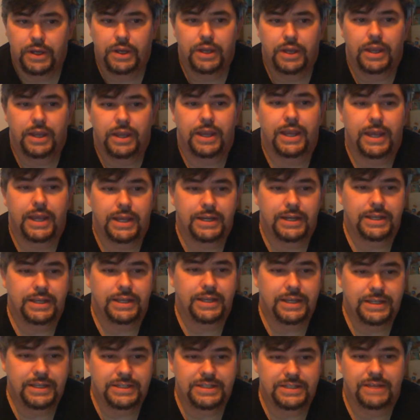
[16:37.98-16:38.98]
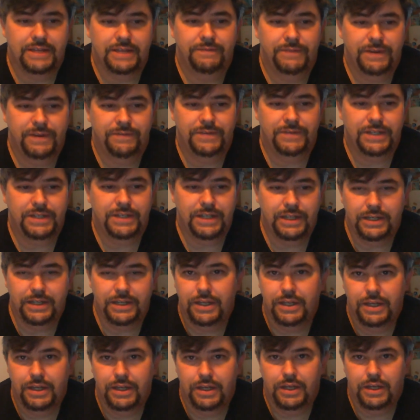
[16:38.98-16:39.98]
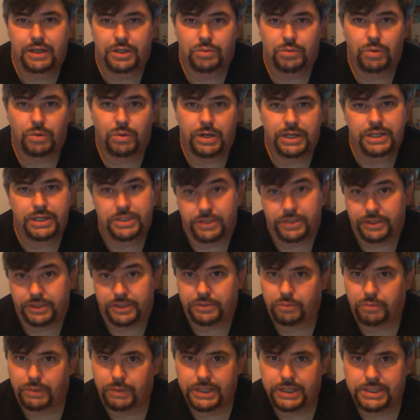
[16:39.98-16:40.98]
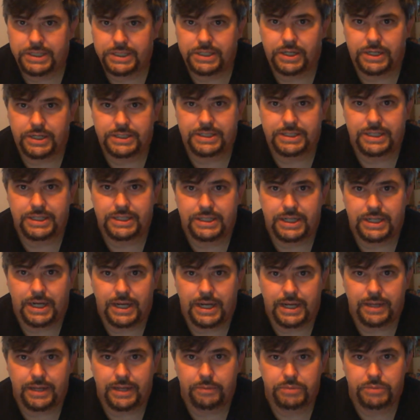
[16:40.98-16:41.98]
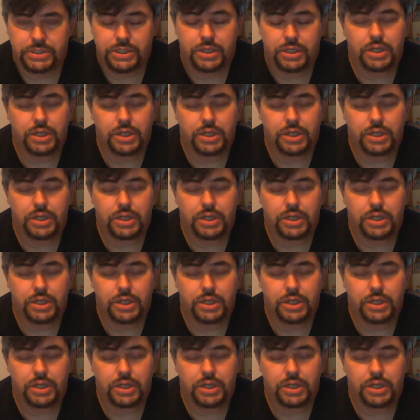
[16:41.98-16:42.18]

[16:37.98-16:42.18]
and he's in 1520, so that's Renaissance-y times.